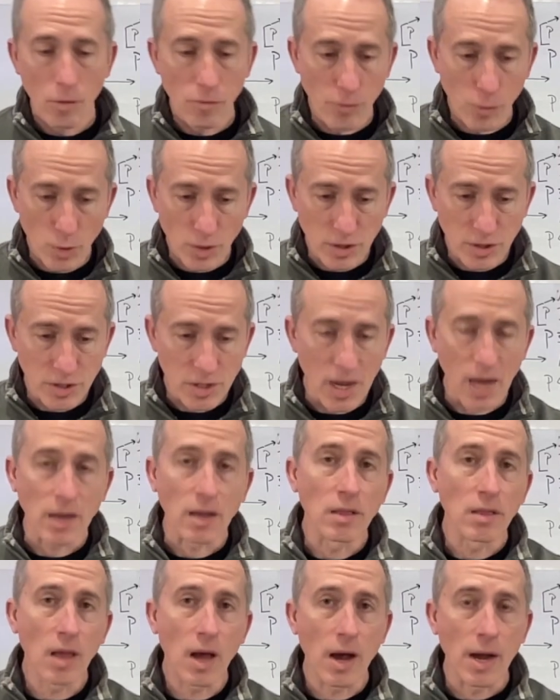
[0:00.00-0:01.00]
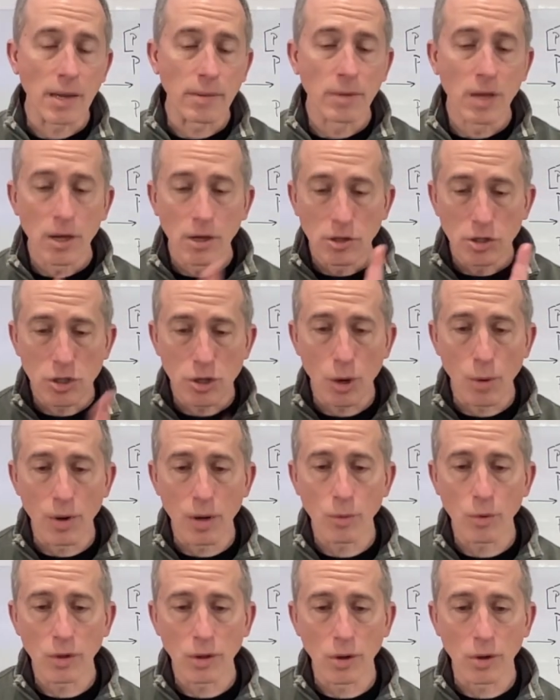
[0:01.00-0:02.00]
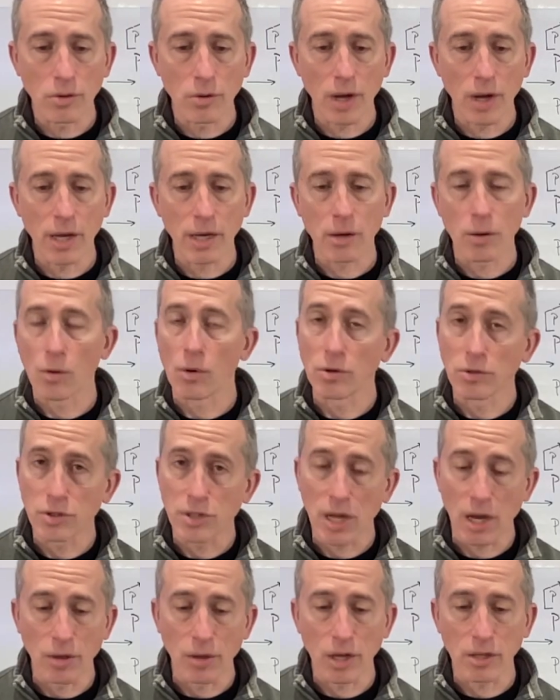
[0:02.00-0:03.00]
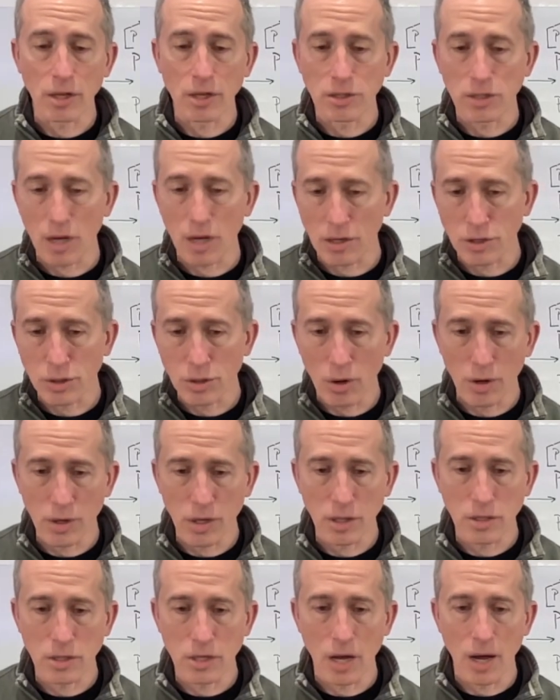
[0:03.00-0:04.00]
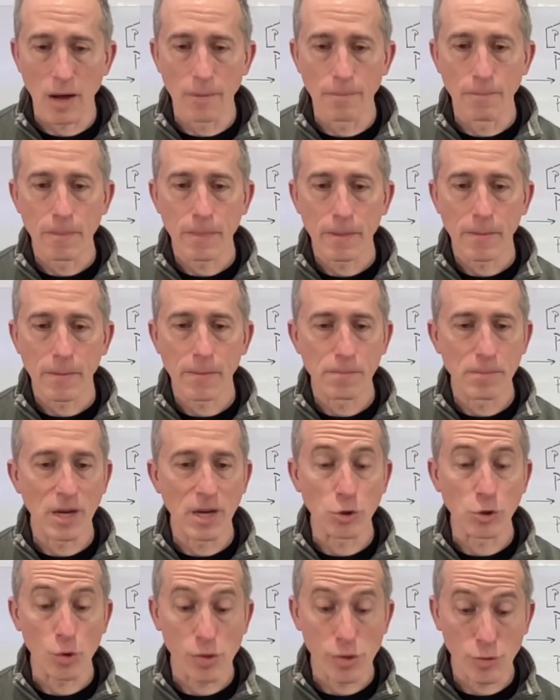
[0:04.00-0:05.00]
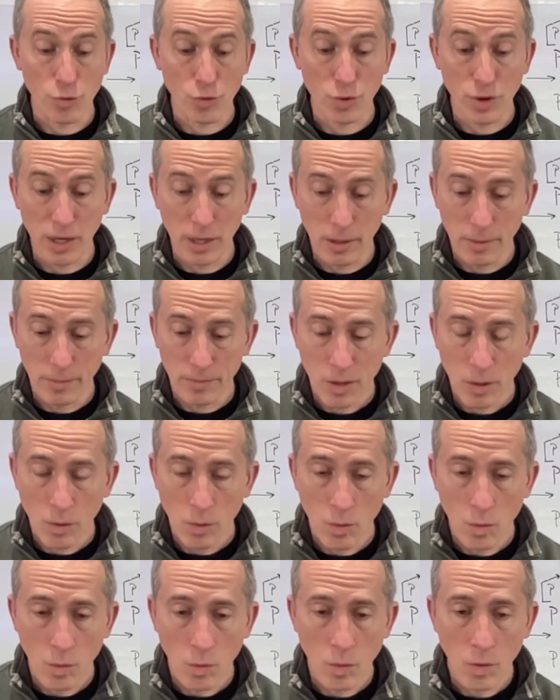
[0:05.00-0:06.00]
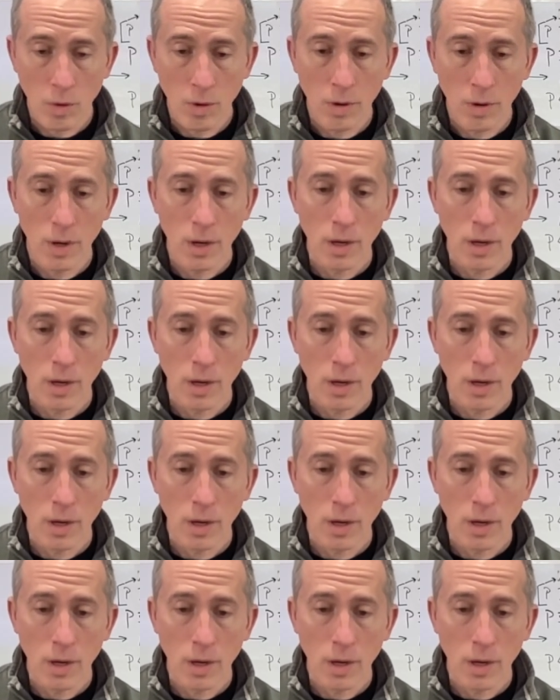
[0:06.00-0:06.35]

for the second line. So it would look like, or sound like this. I'll start at measure 3. 1,